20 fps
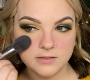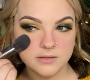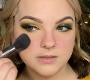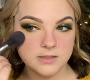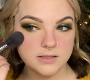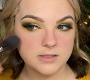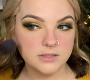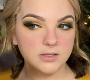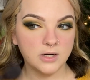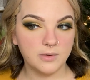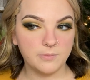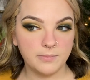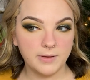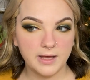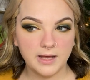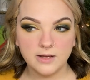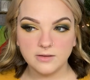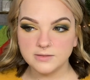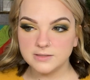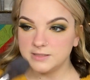start
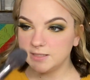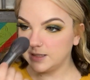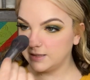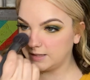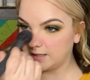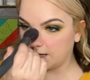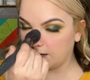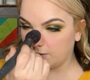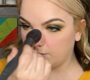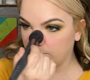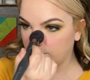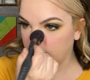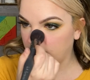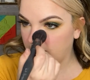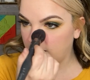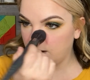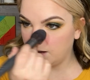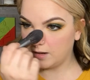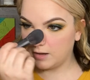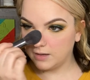pouncing that
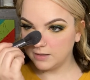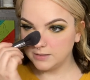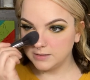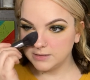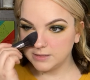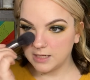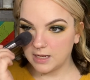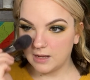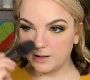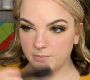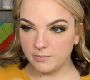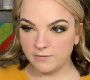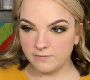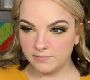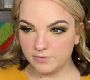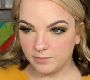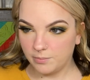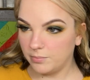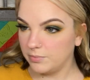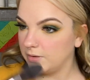right on top of
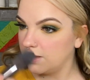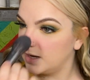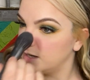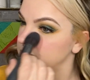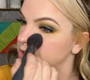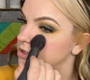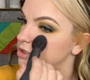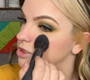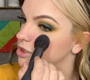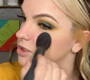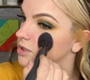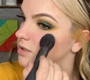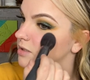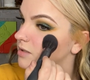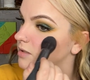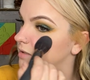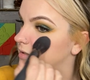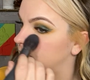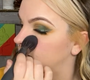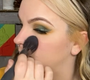the blush,
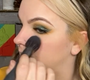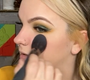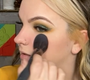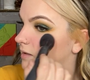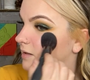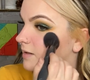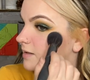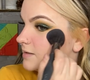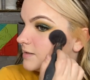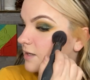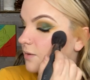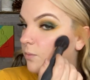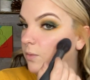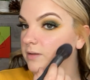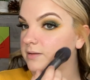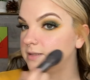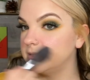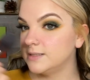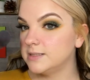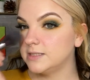because I
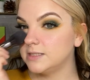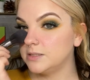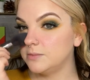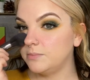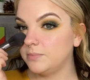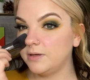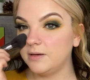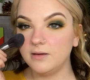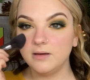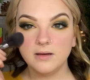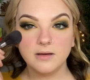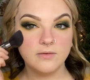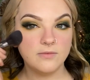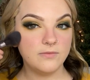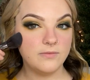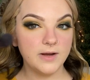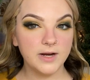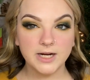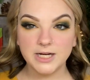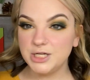want this to be
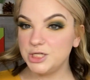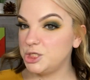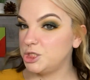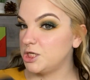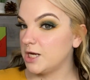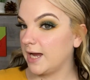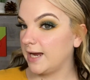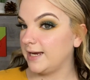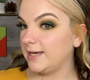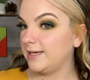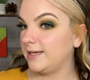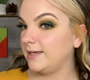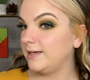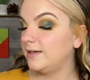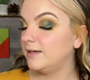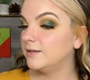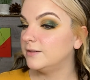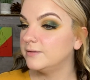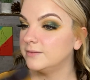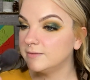very
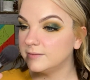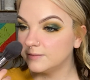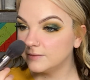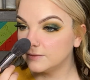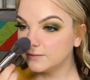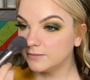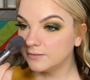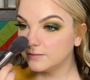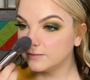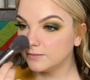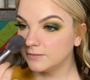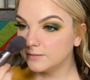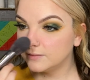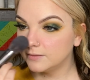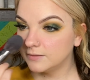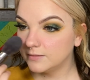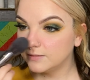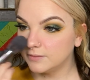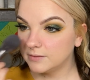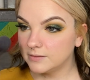shiny,
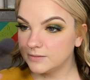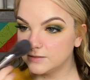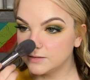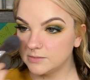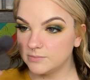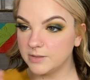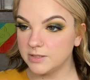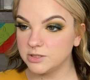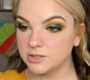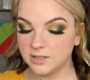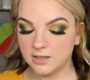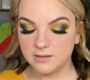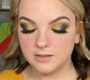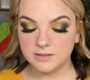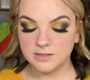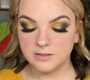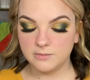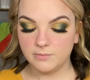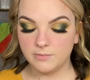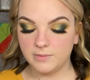especially on the
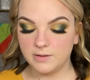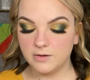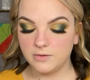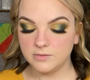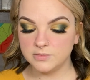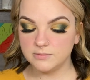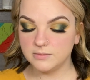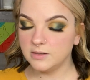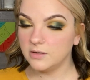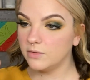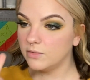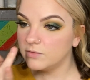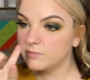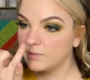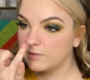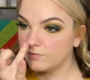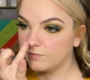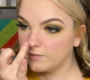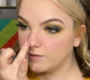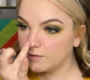tip of my nose. I'm gonna go with
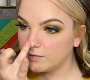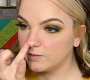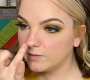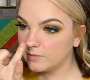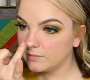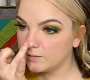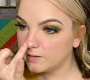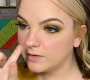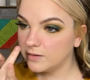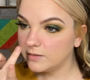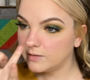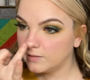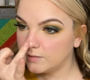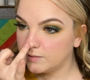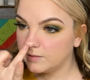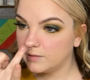my finger on there.